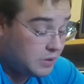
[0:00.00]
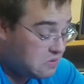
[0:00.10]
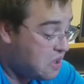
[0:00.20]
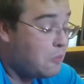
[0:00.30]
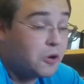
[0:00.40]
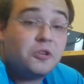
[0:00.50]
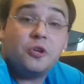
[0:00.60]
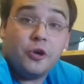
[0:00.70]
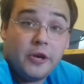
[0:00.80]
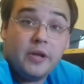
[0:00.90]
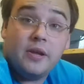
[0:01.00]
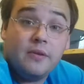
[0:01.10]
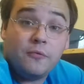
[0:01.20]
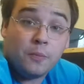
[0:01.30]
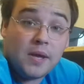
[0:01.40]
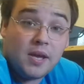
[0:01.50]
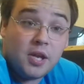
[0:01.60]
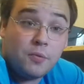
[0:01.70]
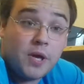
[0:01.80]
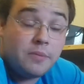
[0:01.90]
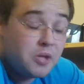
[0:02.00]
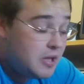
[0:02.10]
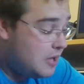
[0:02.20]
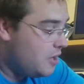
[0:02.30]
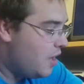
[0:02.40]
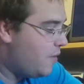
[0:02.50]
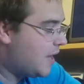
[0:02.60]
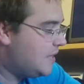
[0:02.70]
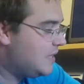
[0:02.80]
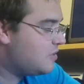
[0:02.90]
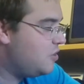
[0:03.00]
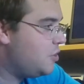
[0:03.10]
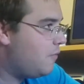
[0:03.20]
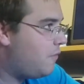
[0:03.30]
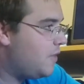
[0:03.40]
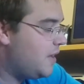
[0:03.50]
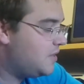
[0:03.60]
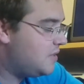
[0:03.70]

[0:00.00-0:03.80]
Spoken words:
It worked good for me. Anyway, guys, that's going to do it for this.